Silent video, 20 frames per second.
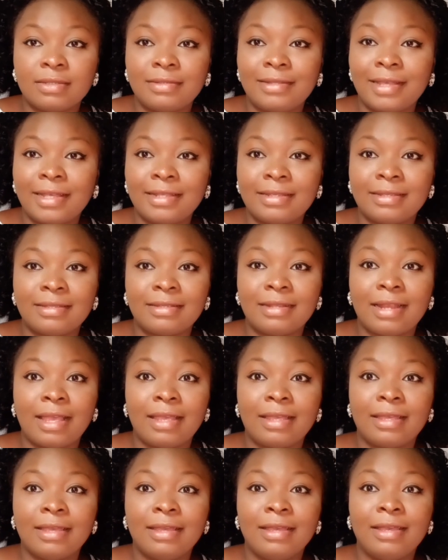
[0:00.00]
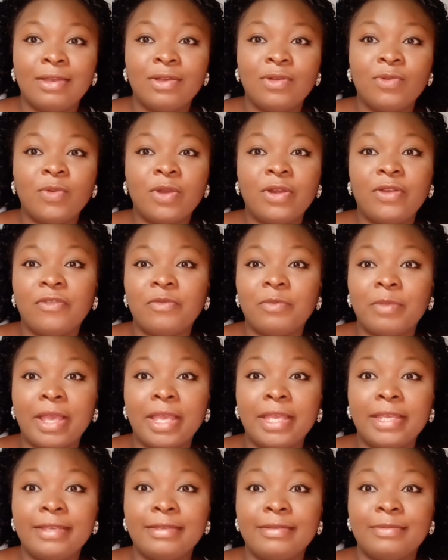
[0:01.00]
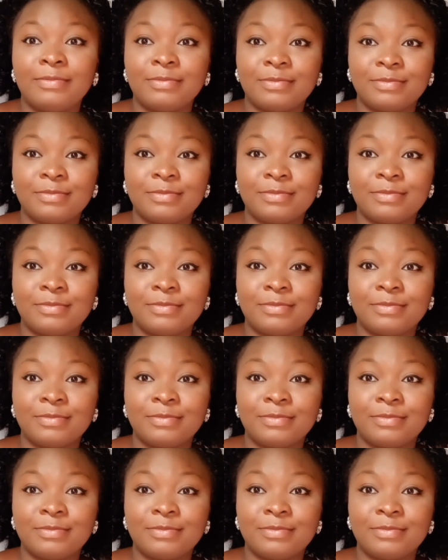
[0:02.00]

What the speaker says: That's like one of my